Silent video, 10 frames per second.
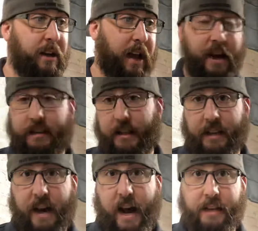The
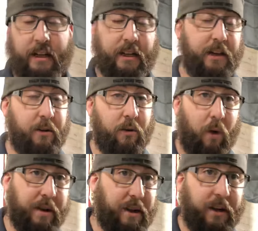AS69s, like in your
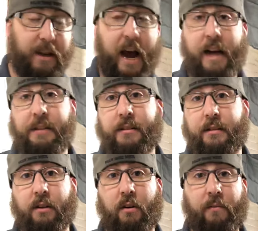1-ton Dodges and
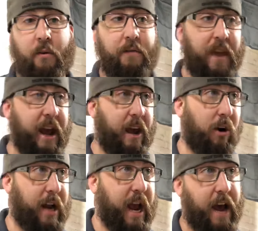so forth, they
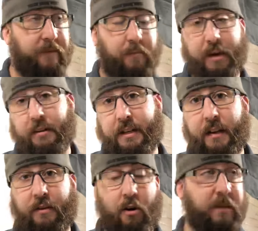already have a
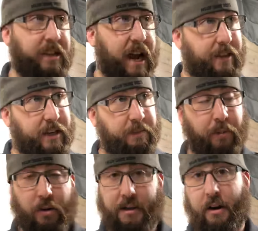built-in thermostat that's
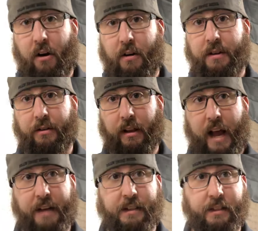bolted on to the
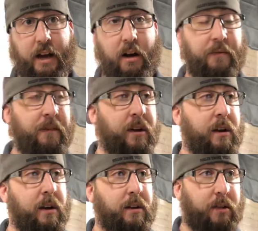lines itself
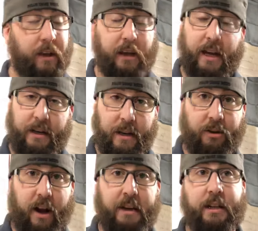so they can get the
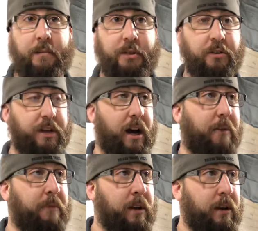trans temperatures up.